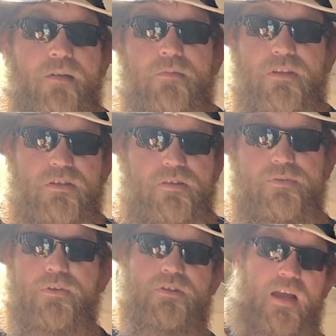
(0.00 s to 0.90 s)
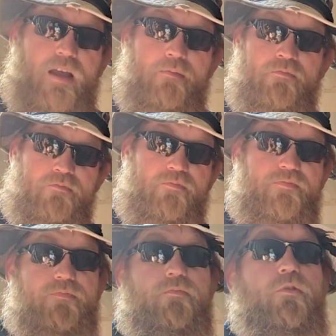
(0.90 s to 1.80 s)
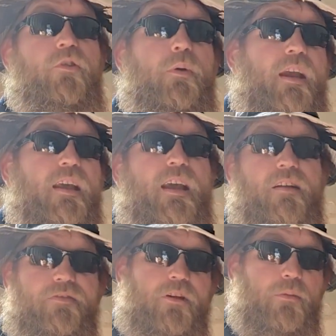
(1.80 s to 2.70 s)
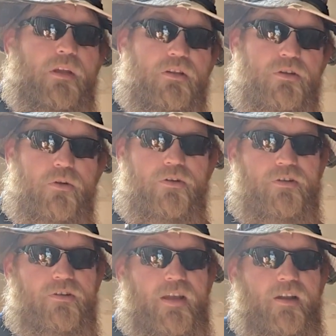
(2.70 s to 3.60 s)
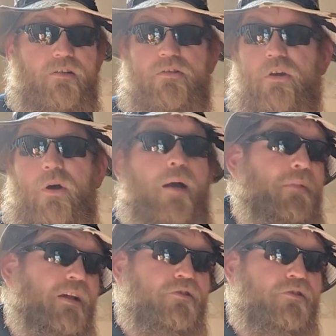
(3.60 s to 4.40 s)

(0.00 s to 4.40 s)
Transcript: This is the first time doing any kind of filming in the storage container, so I'm not